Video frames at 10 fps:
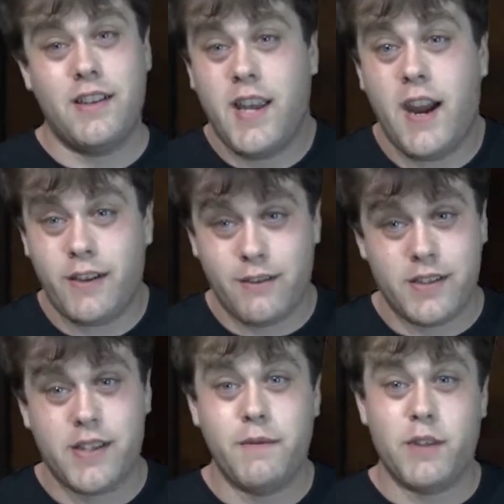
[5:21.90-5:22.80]

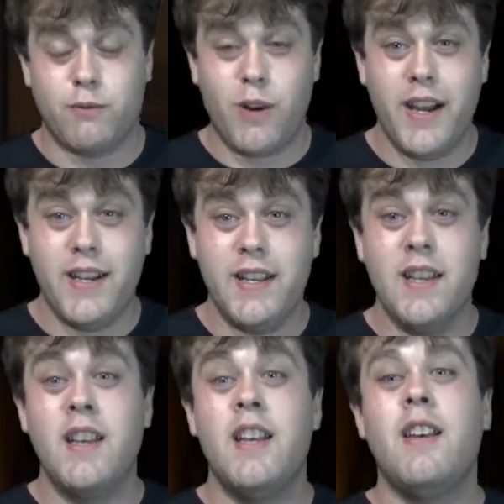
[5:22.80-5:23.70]
characteristic of his
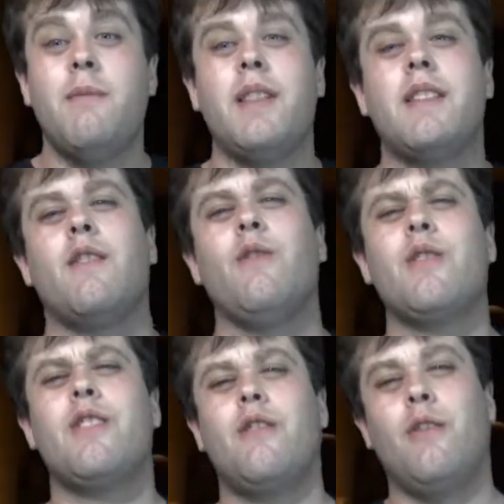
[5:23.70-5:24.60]
writing, but there's
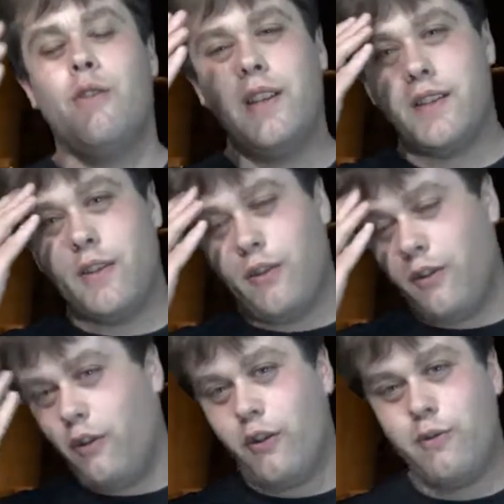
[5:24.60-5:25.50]
also all these
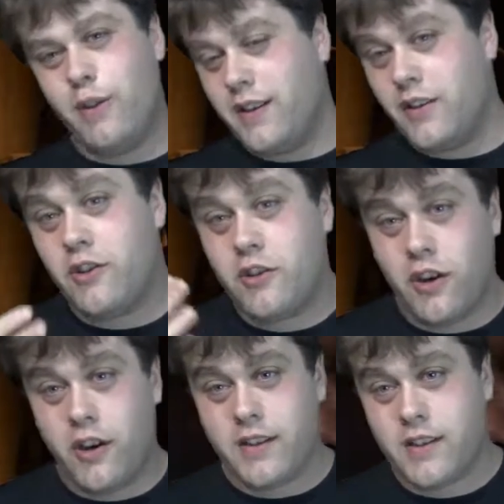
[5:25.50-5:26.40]
awkward
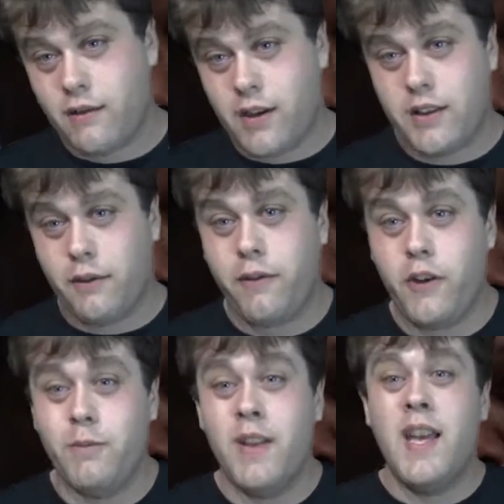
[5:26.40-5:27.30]
shots throughout the
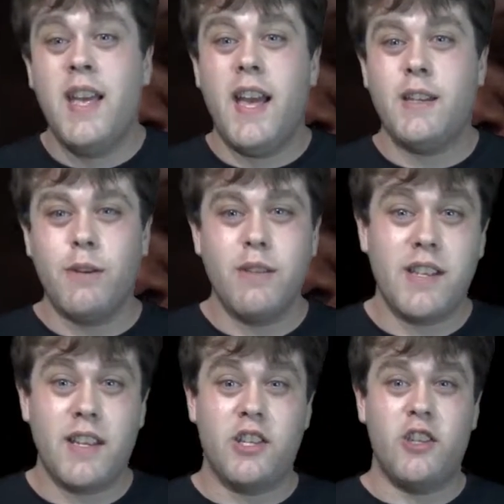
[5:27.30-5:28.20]
film, as well
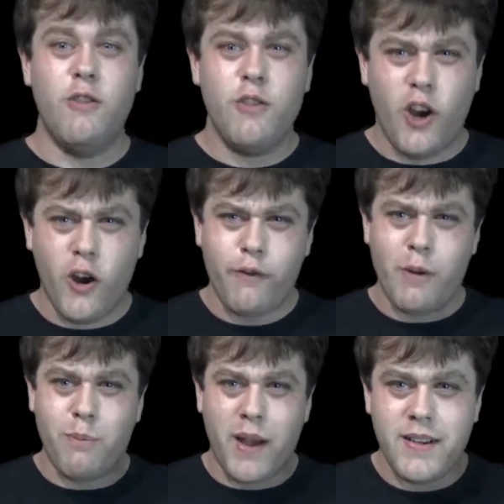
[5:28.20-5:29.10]
as a huge
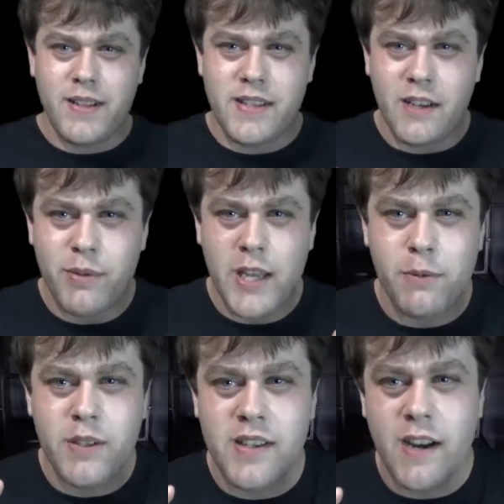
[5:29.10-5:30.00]
overabundance of
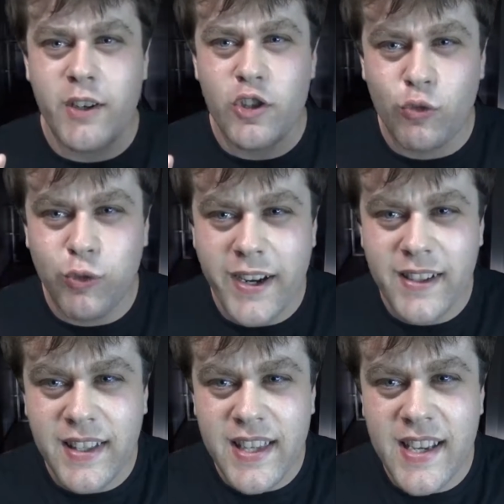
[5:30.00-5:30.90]
people staring
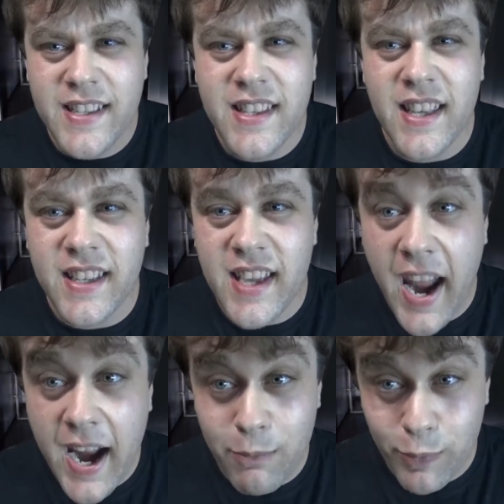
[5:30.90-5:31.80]
directly into the
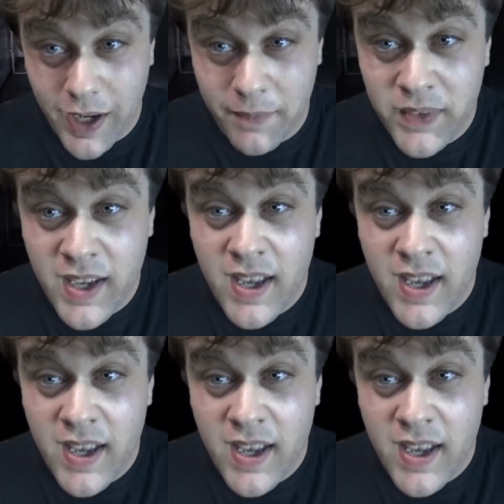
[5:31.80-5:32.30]
camera.